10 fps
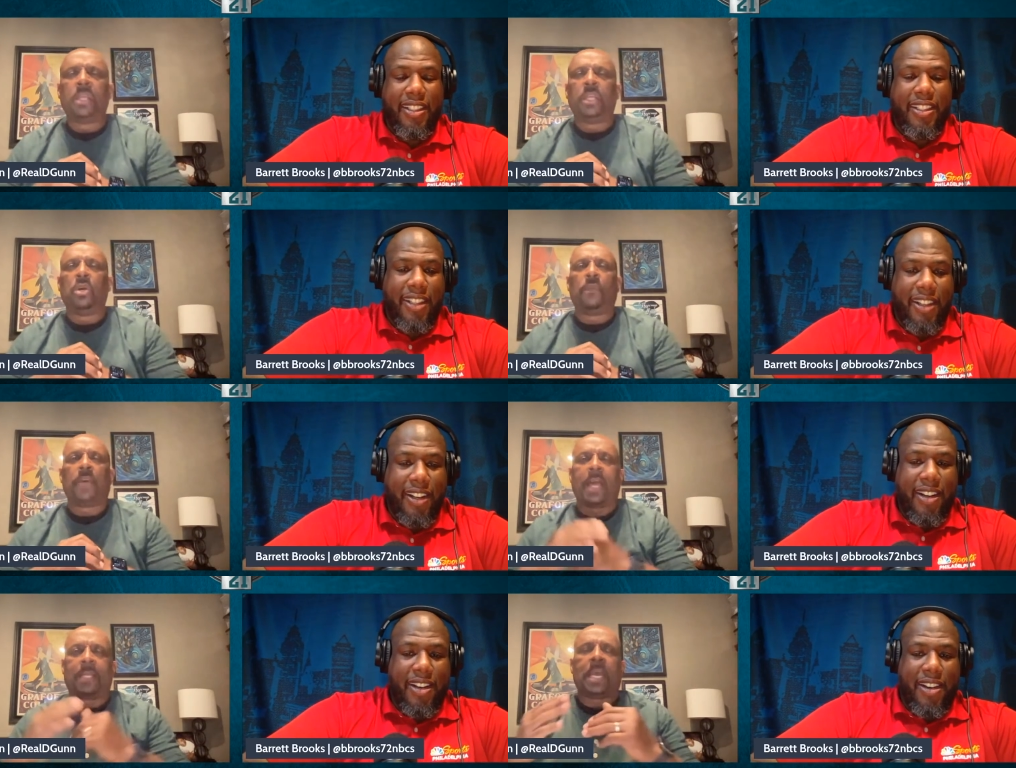Speaker 1: You've
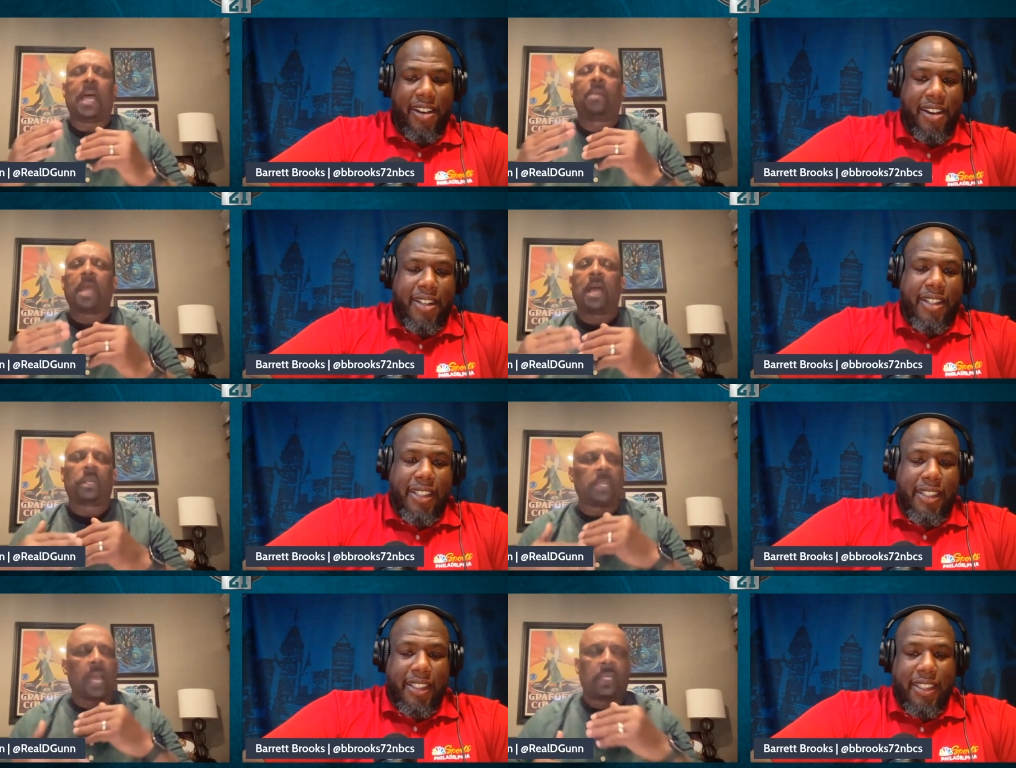had time now
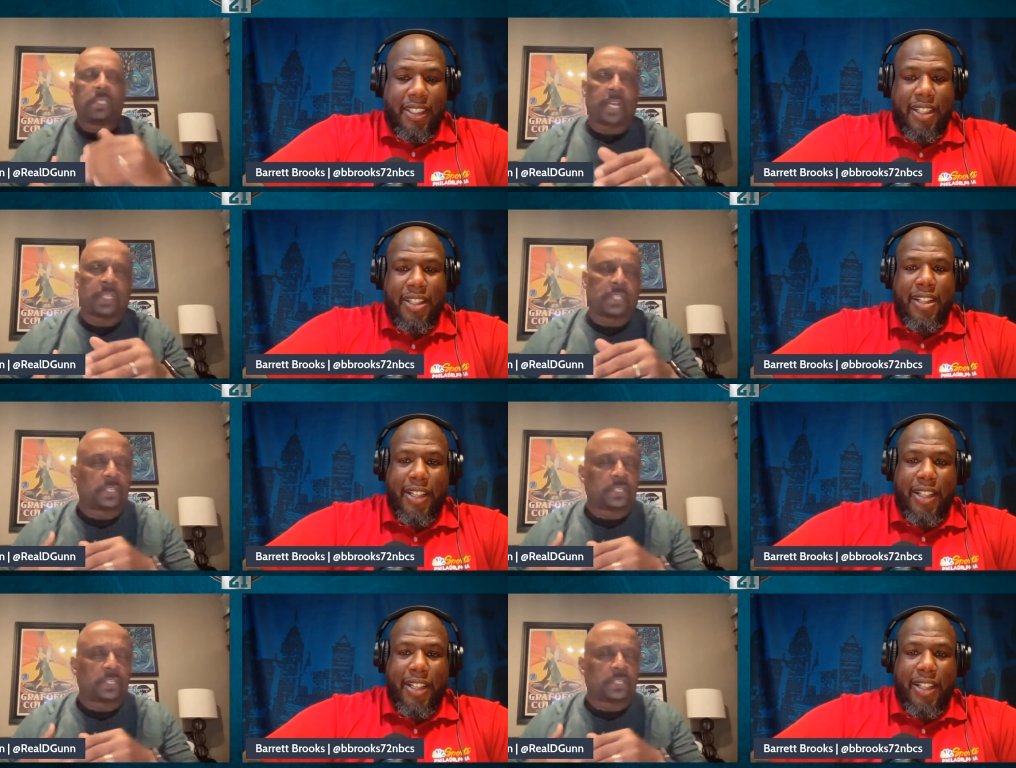to digest this